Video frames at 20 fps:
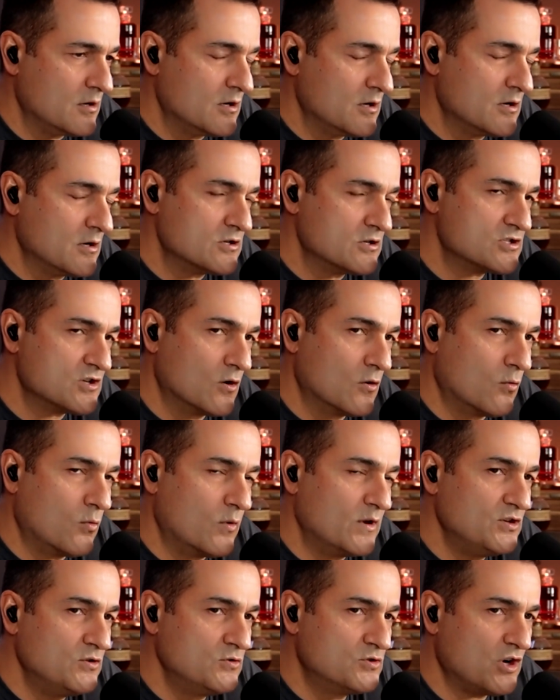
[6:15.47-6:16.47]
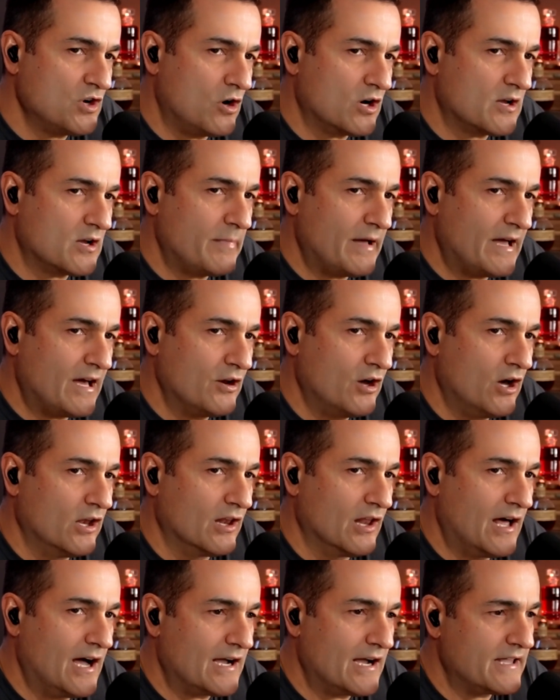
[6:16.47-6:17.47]
So when you talk about
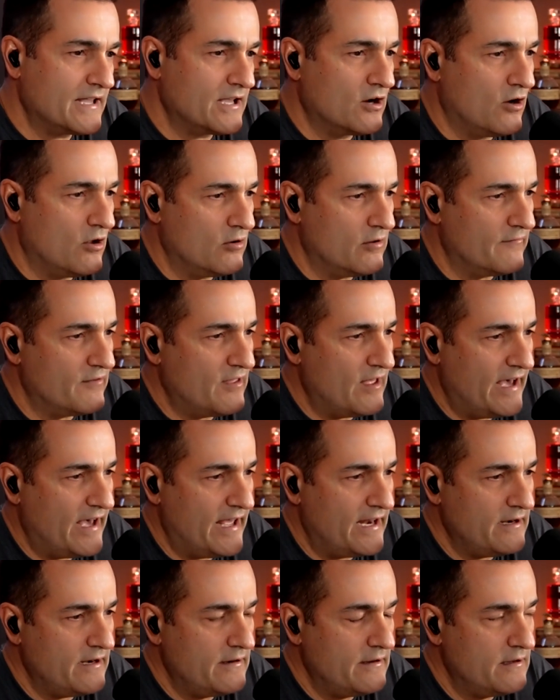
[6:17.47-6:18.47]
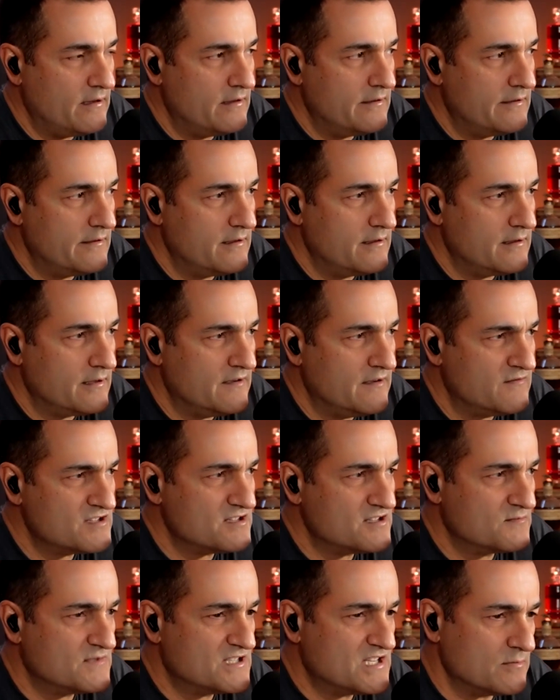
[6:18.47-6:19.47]
unlocking all of that, give us
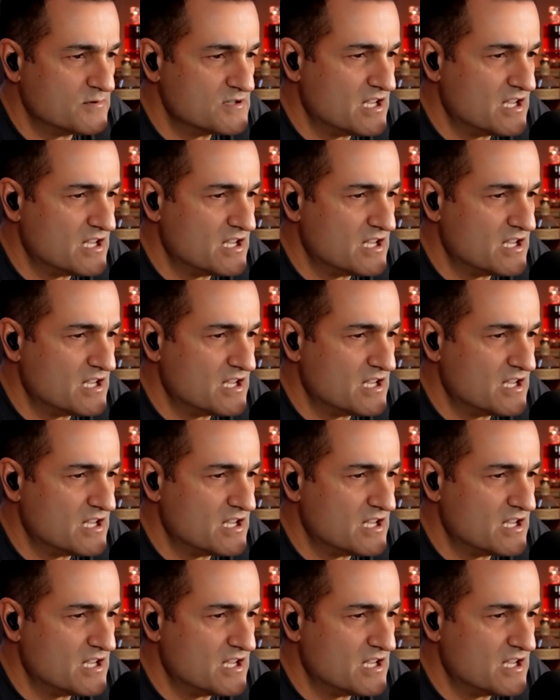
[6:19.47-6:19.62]
some tips.